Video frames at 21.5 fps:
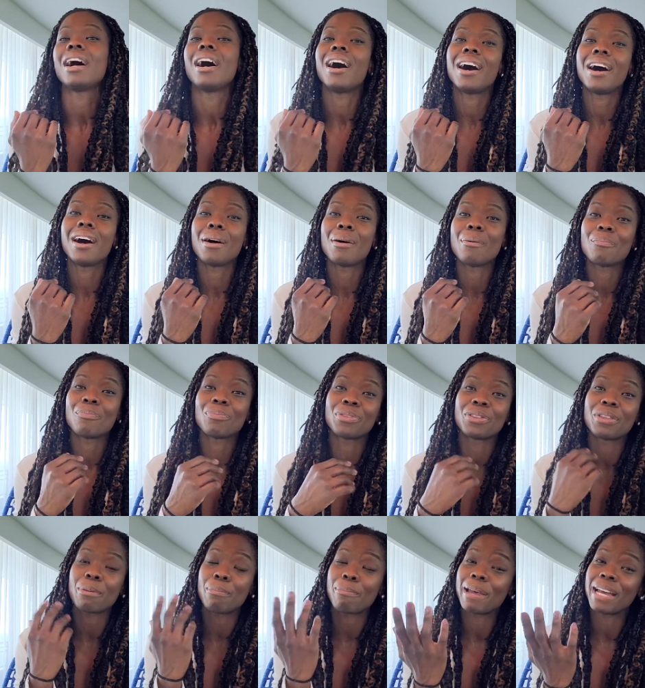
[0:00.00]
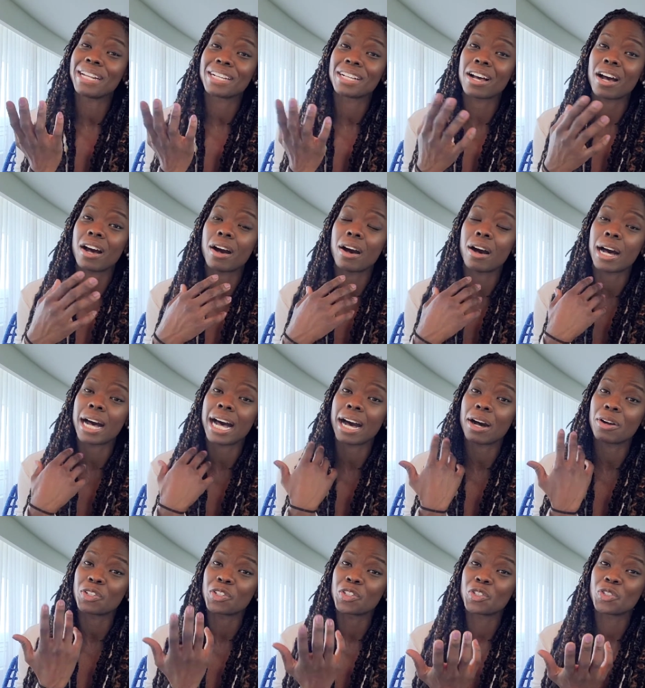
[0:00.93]
um, depending
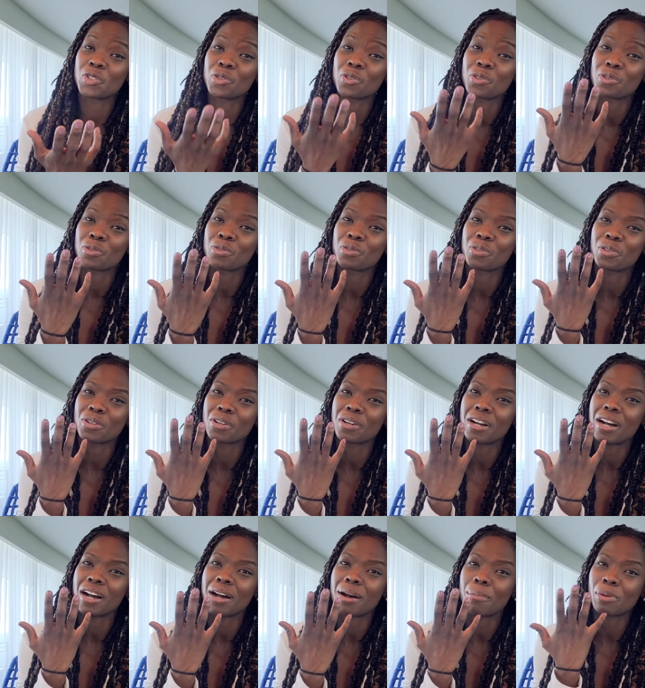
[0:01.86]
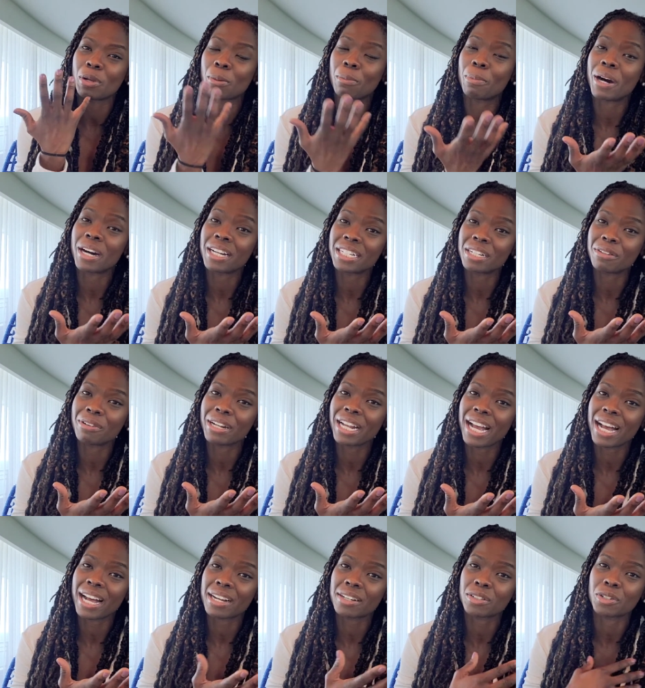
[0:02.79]
how you um, your body
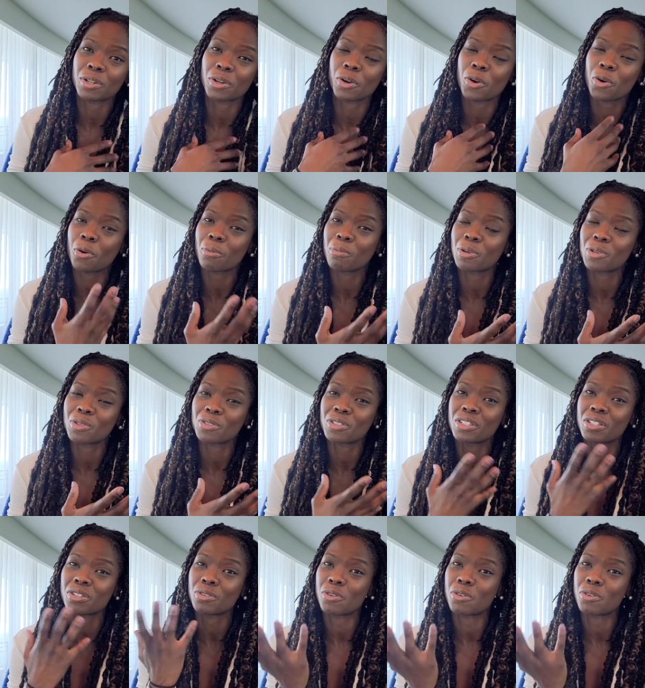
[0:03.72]
react, your hormones.